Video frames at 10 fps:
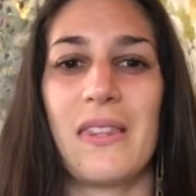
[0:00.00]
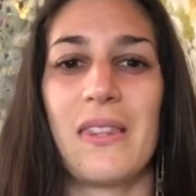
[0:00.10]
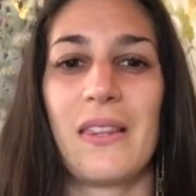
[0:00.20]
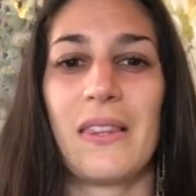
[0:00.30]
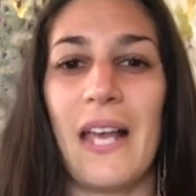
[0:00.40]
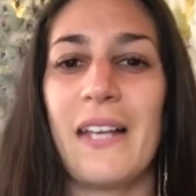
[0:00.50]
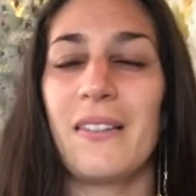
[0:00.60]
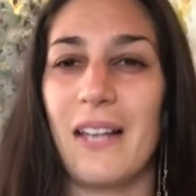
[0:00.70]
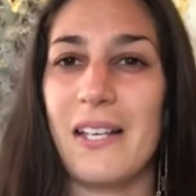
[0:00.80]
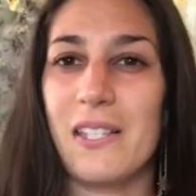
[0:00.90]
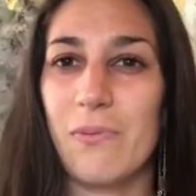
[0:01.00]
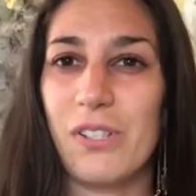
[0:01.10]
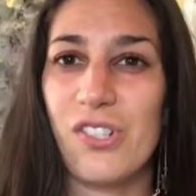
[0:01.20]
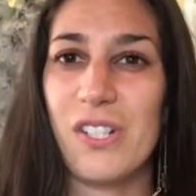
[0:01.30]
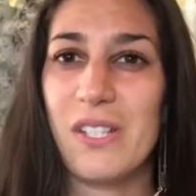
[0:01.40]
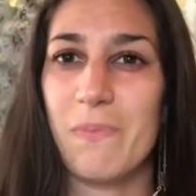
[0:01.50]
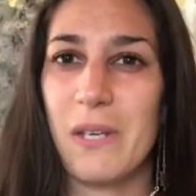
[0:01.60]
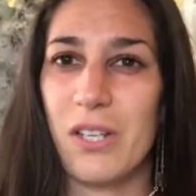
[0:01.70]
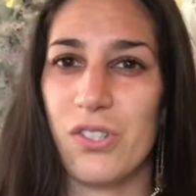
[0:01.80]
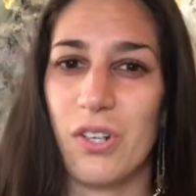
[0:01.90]
Like light switches
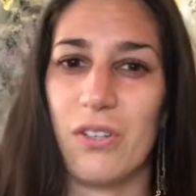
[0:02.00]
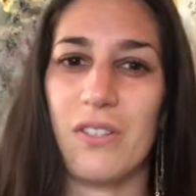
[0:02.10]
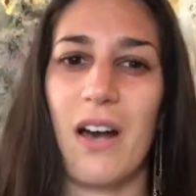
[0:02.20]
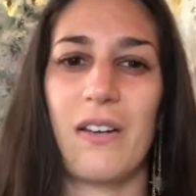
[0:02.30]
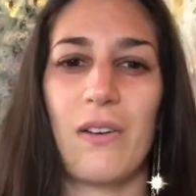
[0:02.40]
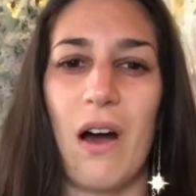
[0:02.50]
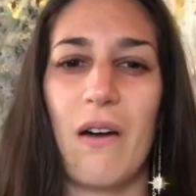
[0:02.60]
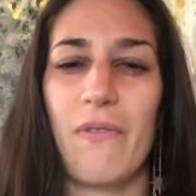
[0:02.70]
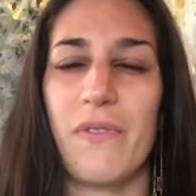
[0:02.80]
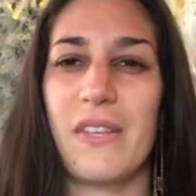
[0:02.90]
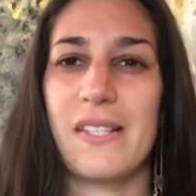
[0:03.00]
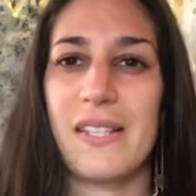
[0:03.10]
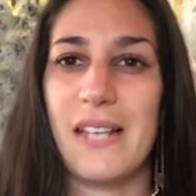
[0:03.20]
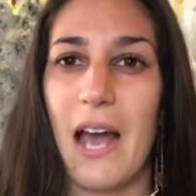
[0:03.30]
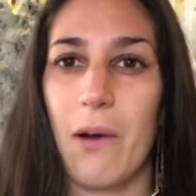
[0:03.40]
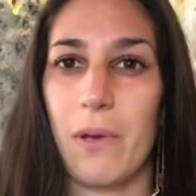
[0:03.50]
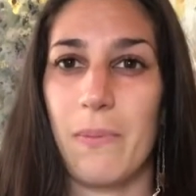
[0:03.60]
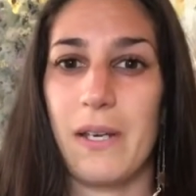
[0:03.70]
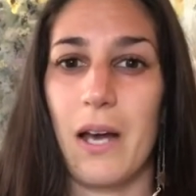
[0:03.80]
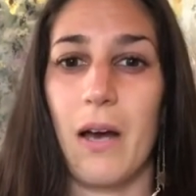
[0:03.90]
being turned on and off, this is how we
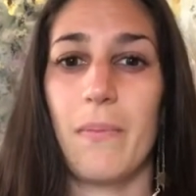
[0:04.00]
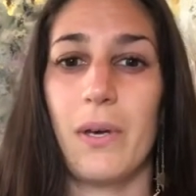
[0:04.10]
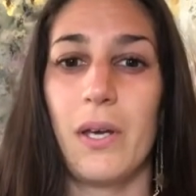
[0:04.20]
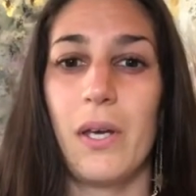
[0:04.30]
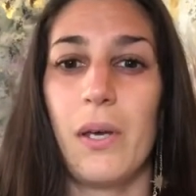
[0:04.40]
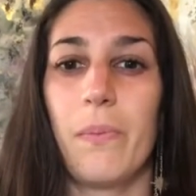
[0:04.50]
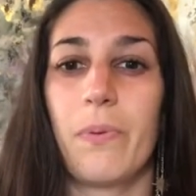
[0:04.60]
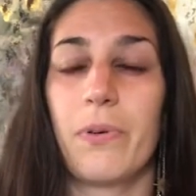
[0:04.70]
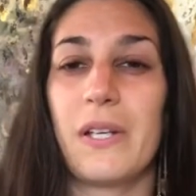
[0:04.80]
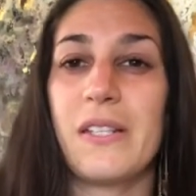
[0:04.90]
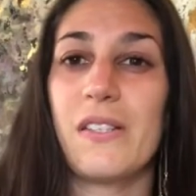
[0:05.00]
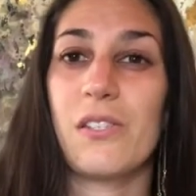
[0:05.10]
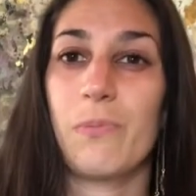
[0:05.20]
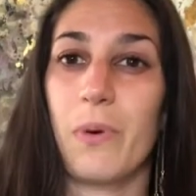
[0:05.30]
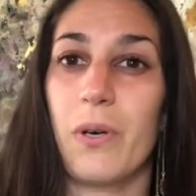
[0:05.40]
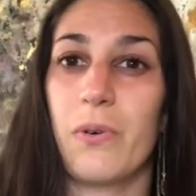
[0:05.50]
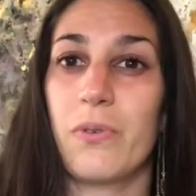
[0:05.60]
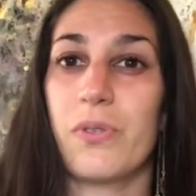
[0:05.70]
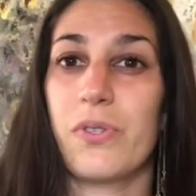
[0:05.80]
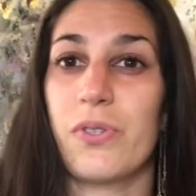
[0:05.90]
become
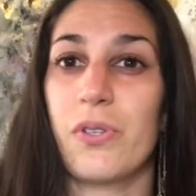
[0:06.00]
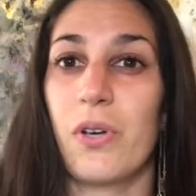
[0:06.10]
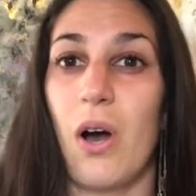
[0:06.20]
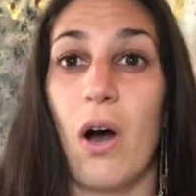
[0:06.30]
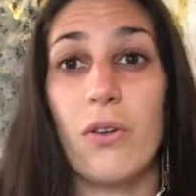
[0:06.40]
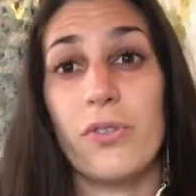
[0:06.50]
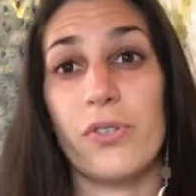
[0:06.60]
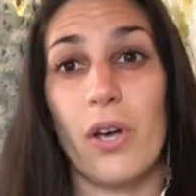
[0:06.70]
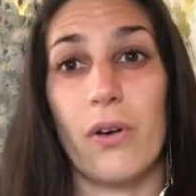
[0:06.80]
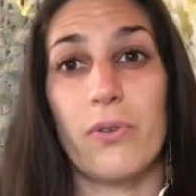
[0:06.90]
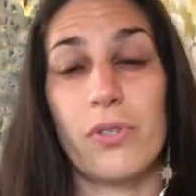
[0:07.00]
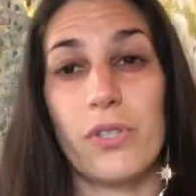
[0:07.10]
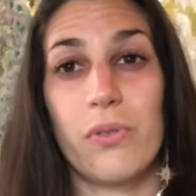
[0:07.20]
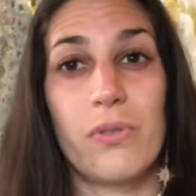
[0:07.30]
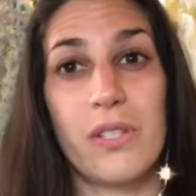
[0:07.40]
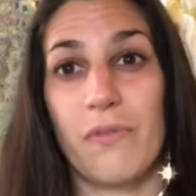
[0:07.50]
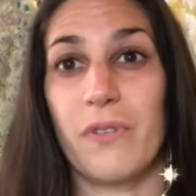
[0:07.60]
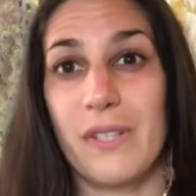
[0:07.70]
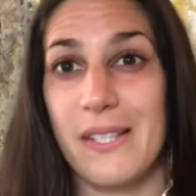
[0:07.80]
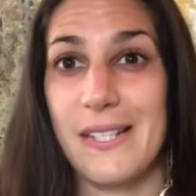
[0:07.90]
predisposed also to
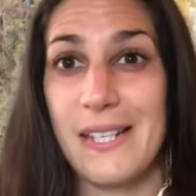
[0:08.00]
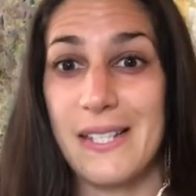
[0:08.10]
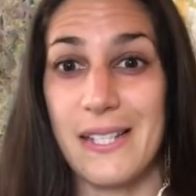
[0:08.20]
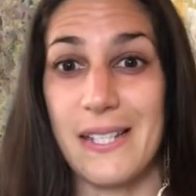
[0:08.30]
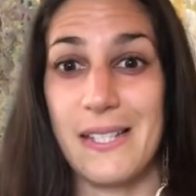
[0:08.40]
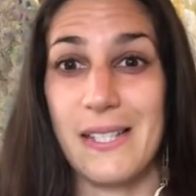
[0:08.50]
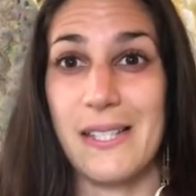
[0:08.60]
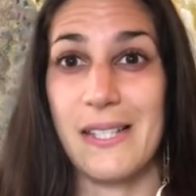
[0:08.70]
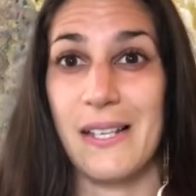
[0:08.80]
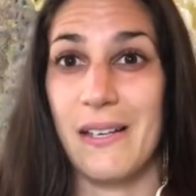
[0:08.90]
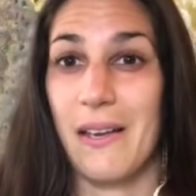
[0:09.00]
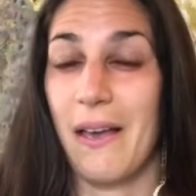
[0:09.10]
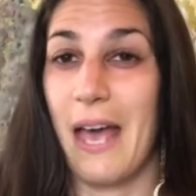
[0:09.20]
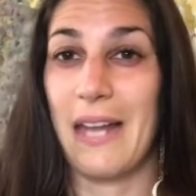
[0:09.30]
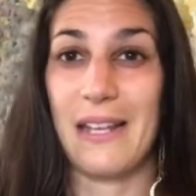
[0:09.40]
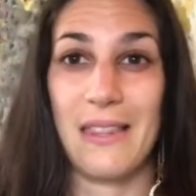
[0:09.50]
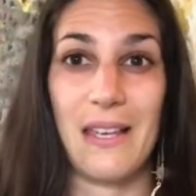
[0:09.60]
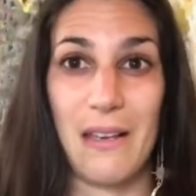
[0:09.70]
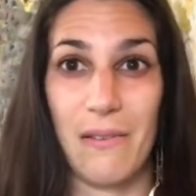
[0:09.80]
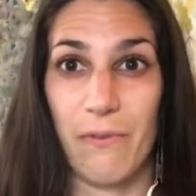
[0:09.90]
different diseases.
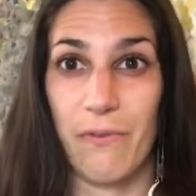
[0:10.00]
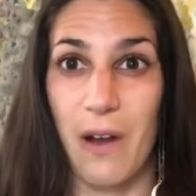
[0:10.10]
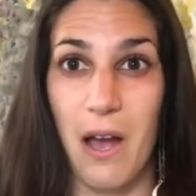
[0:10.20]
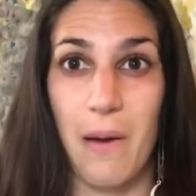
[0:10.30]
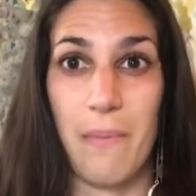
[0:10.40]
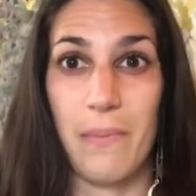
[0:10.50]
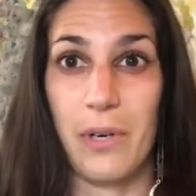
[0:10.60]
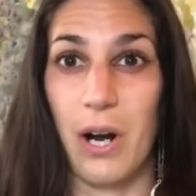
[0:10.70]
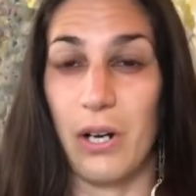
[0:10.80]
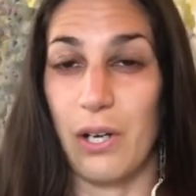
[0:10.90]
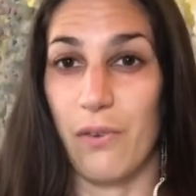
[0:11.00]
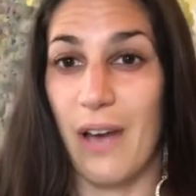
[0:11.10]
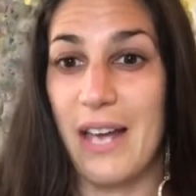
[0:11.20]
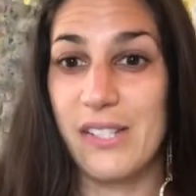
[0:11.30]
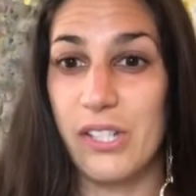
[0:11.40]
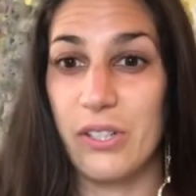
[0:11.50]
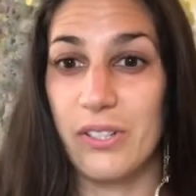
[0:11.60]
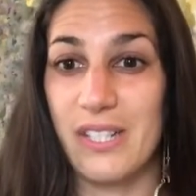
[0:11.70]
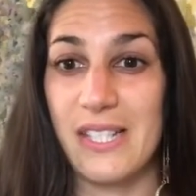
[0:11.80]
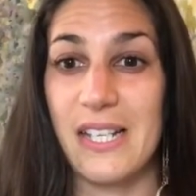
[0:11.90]
Anything from cardiovascular
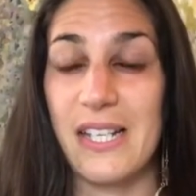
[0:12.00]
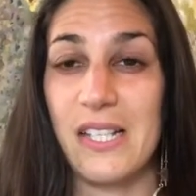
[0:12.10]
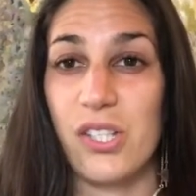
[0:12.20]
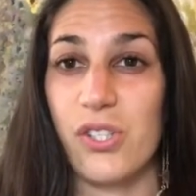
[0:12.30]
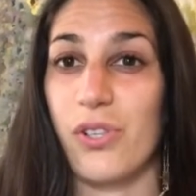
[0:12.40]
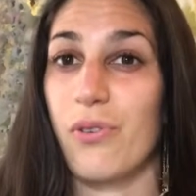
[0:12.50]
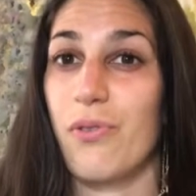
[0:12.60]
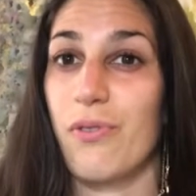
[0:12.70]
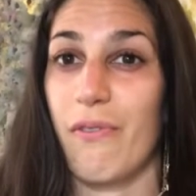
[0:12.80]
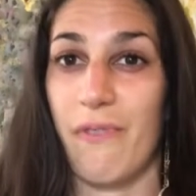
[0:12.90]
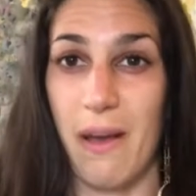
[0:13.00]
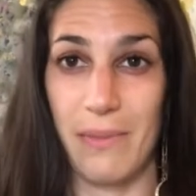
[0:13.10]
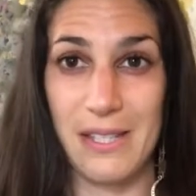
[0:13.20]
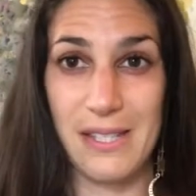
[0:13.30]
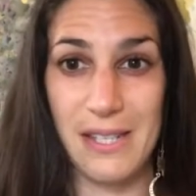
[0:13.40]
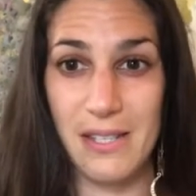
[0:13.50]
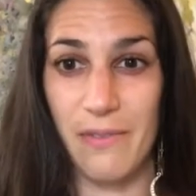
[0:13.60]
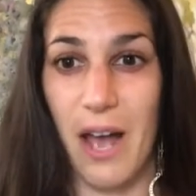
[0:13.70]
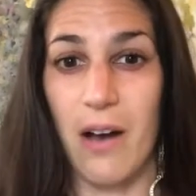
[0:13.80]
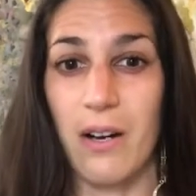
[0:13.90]
disease to the family disease of
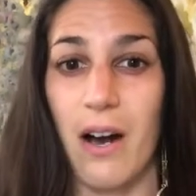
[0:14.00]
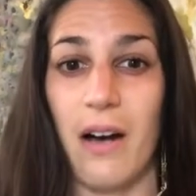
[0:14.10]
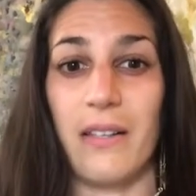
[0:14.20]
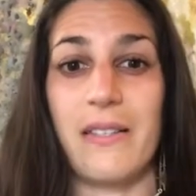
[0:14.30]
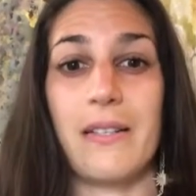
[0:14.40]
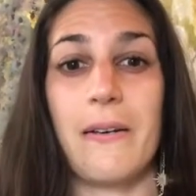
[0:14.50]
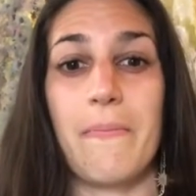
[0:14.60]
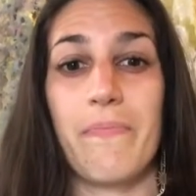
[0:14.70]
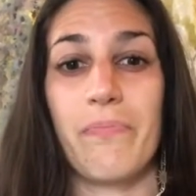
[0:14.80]
alcoholism.